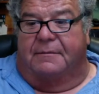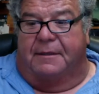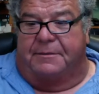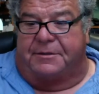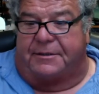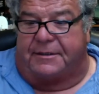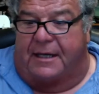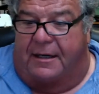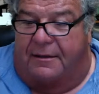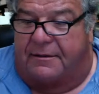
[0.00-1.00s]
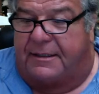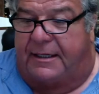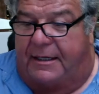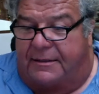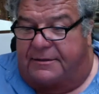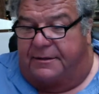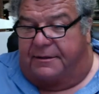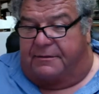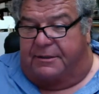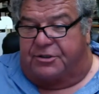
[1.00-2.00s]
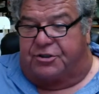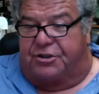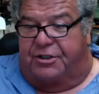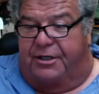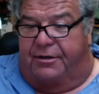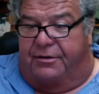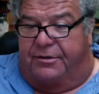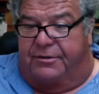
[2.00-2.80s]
I'm sure Tyler can answer your question there.